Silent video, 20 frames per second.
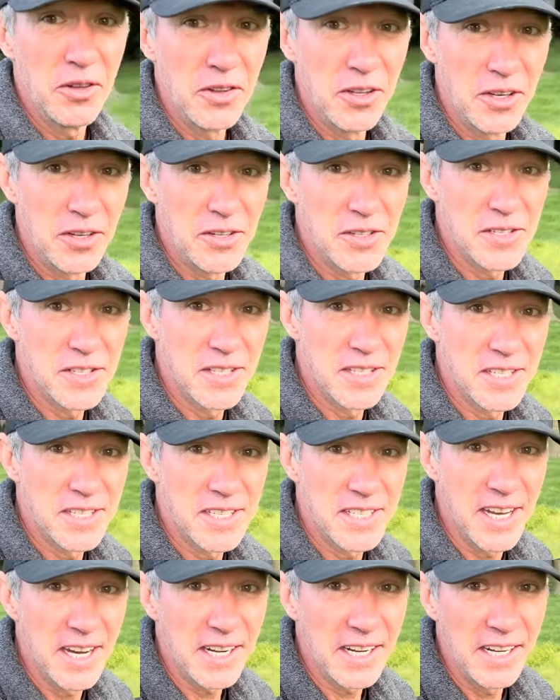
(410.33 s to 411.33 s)
There's the
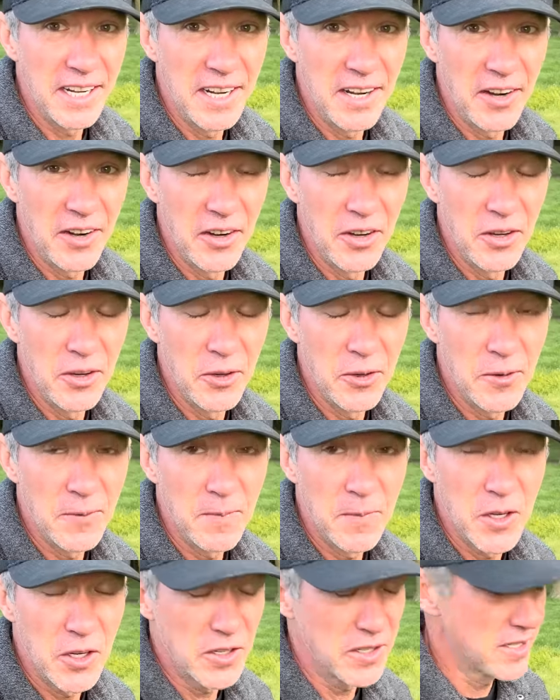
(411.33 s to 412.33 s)
second arrow.
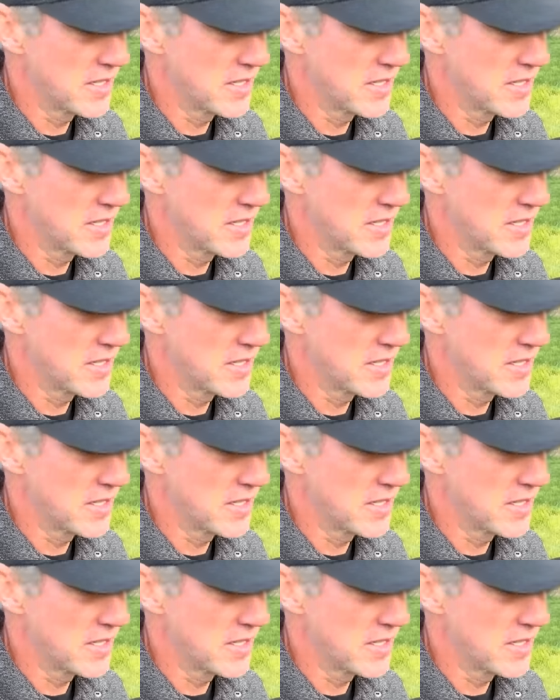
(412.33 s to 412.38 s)
You can